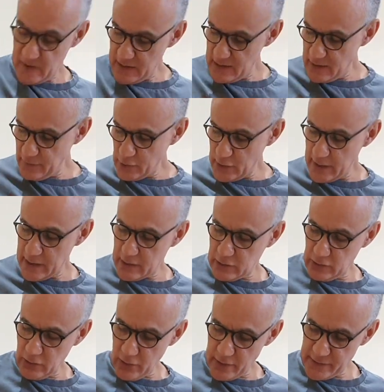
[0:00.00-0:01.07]
You've got a
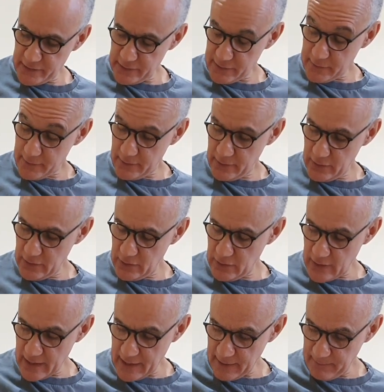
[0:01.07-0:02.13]
gloss
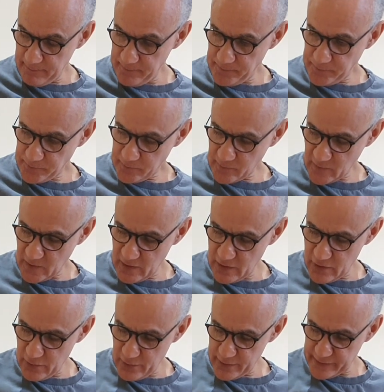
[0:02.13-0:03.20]

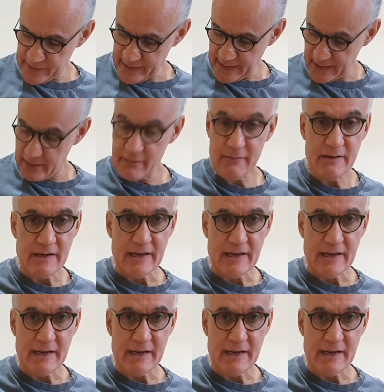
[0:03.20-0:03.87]
urethane